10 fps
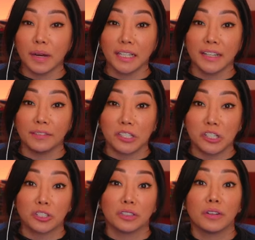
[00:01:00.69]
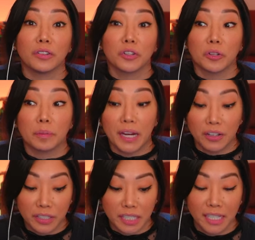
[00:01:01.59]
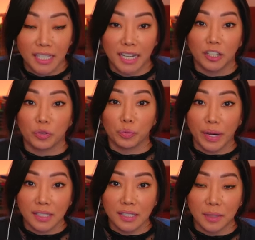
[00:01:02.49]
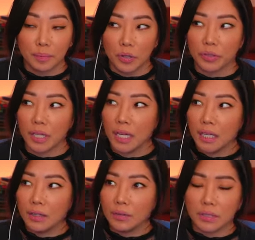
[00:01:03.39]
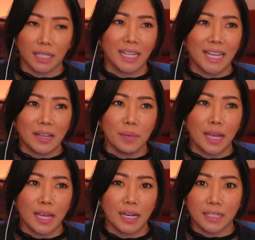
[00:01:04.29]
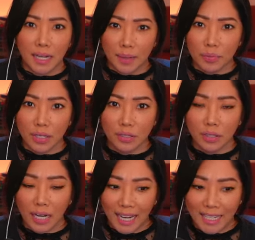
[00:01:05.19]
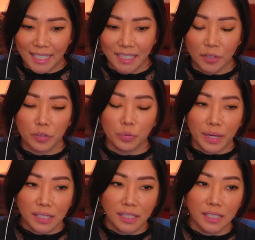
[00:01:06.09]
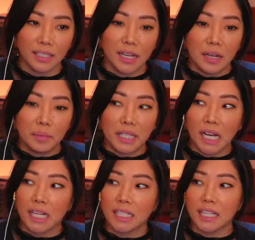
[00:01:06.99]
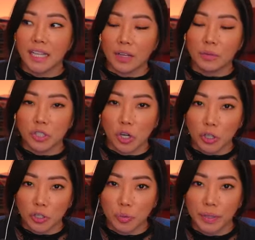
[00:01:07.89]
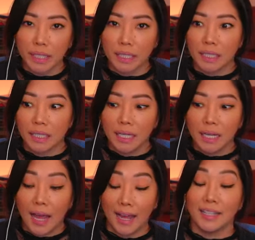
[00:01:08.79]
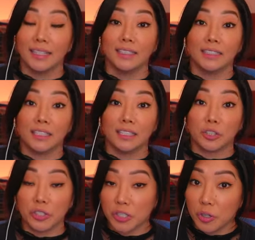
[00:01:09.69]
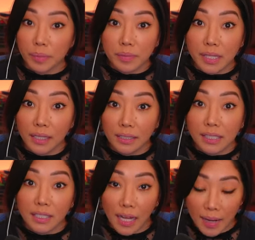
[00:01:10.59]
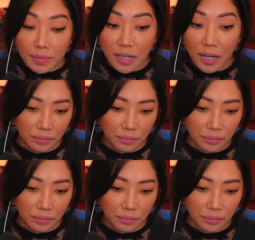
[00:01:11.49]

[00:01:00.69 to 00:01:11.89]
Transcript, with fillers: cam footage of her parents getting arrested, both was it Kim and Deborah Clenney? They were arrested because they were charged with hacking into Christian Obumseli's laptop.